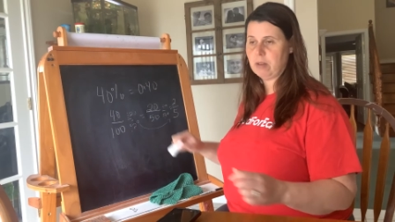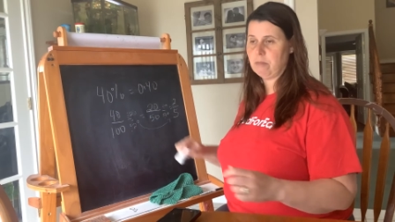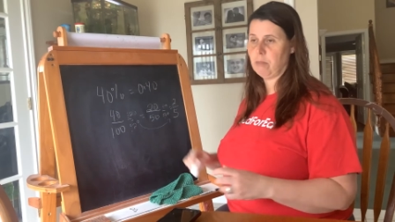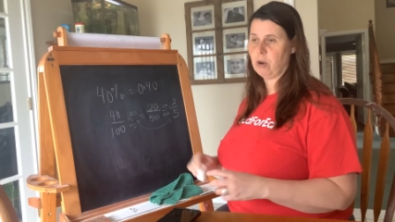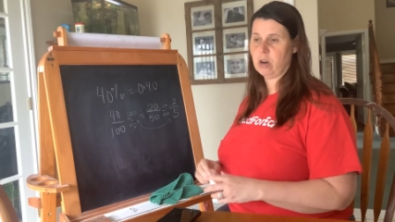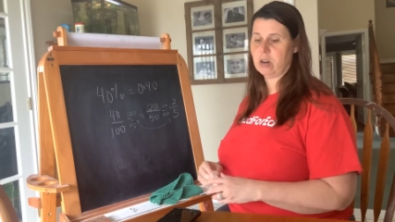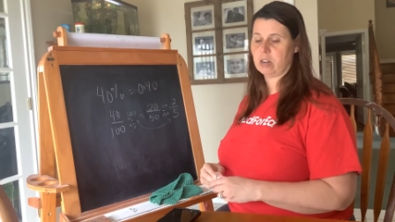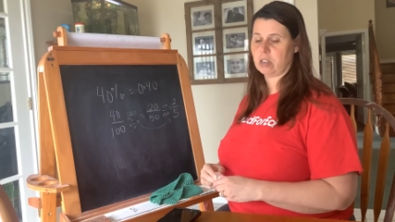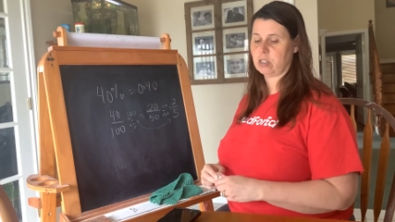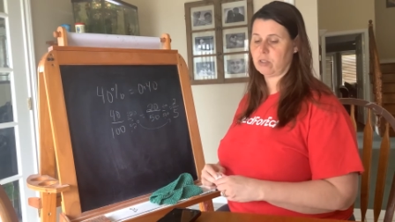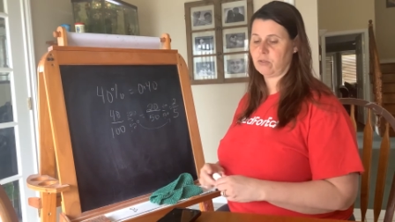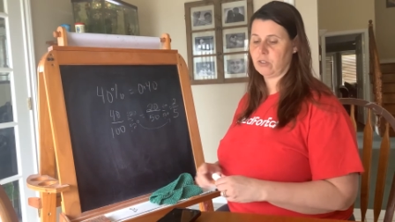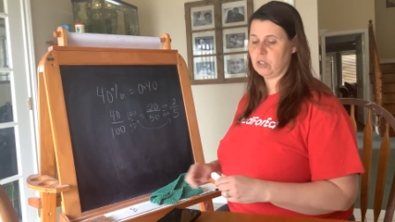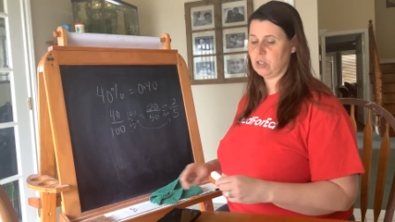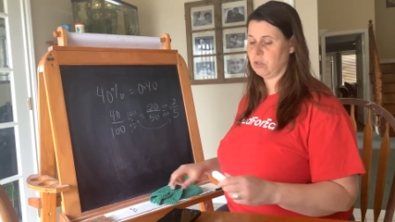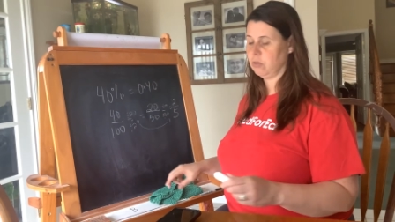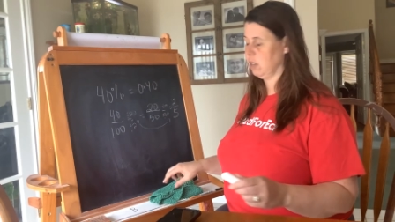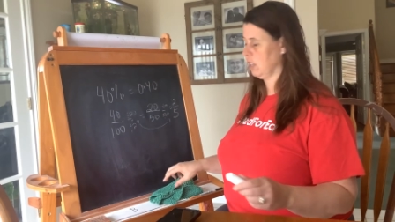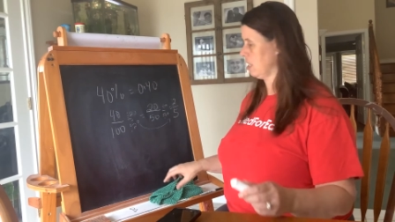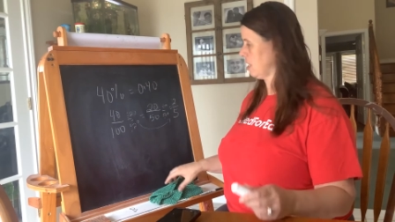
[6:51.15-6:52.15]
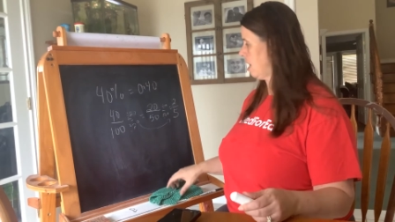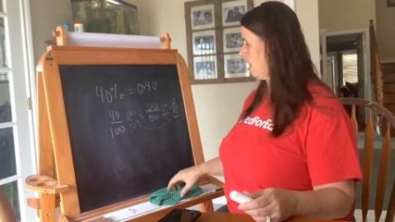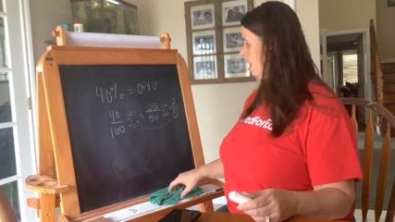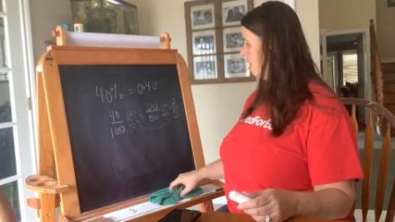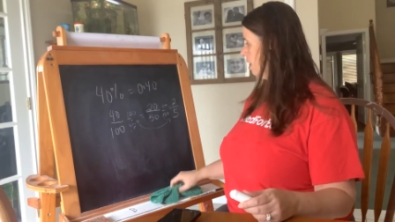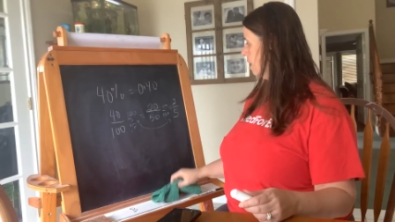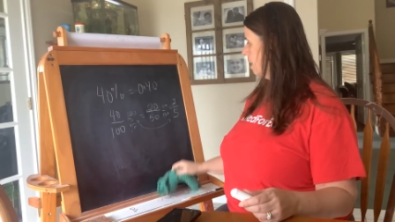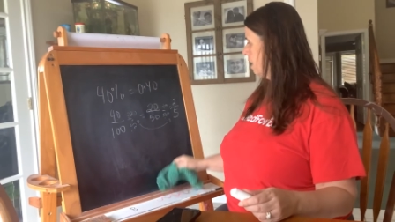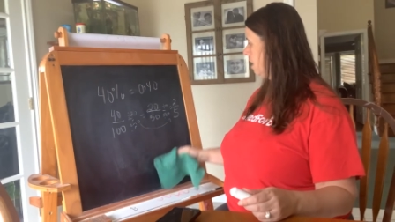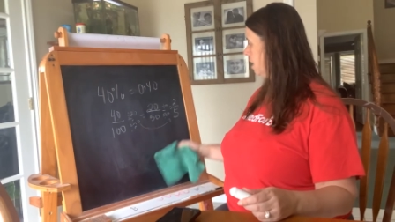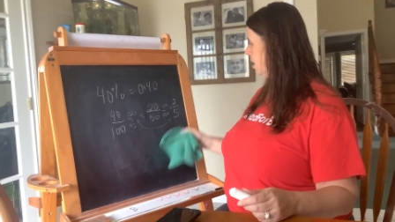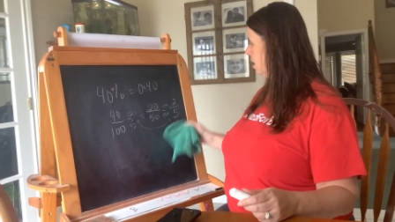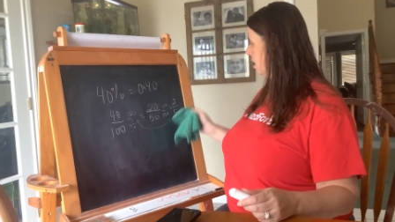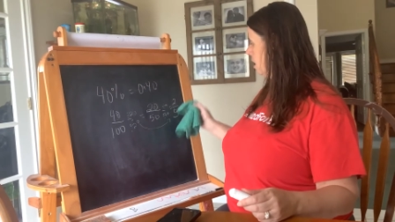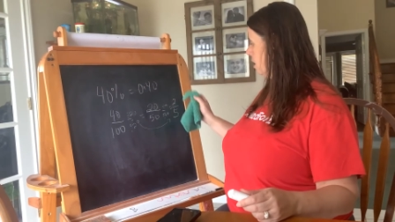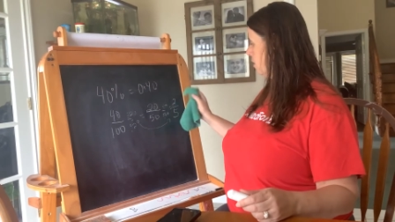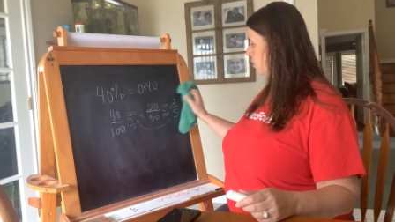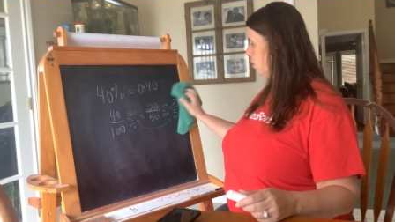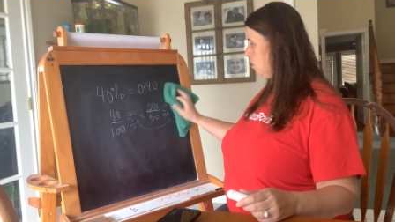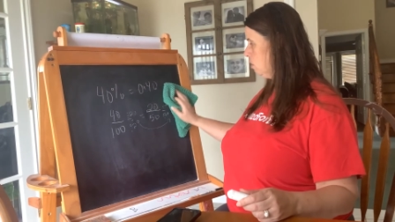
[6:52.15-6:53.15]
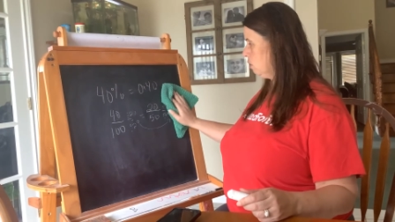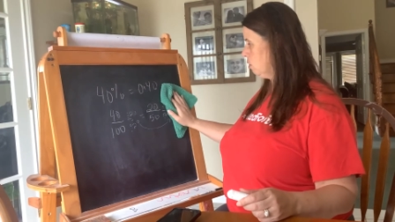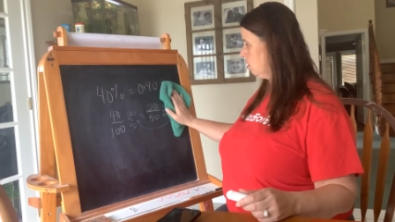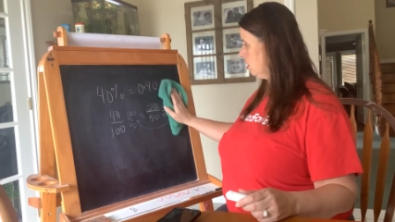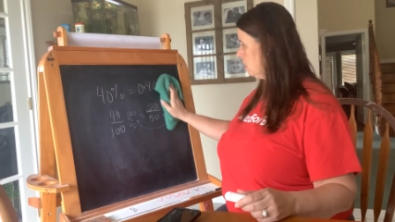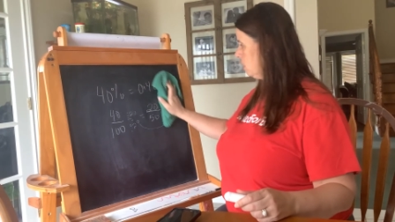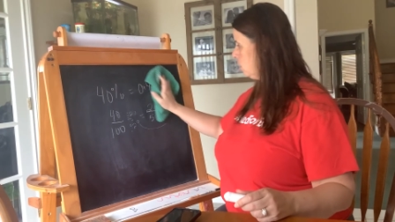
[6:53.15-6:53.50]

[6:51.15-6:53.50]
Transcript: marks for doing that. If you do it in